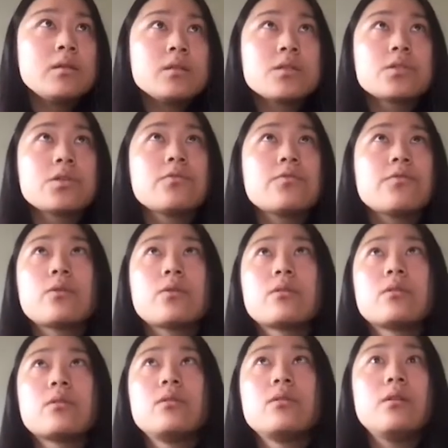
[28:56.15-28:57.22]
So
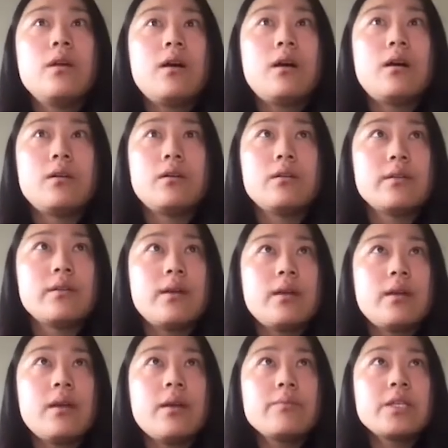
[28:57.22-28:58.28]
for the
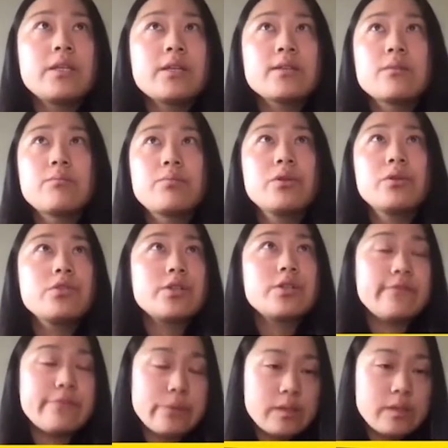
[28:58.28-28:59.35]
MES approach,
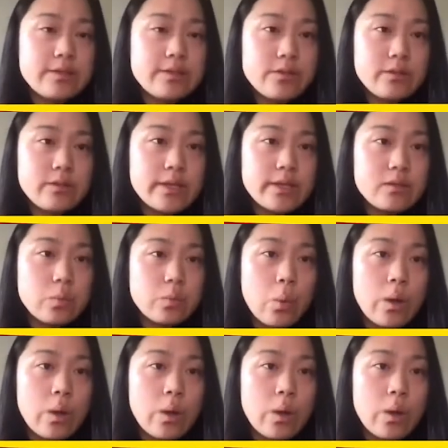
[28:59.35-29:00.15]
if we just look at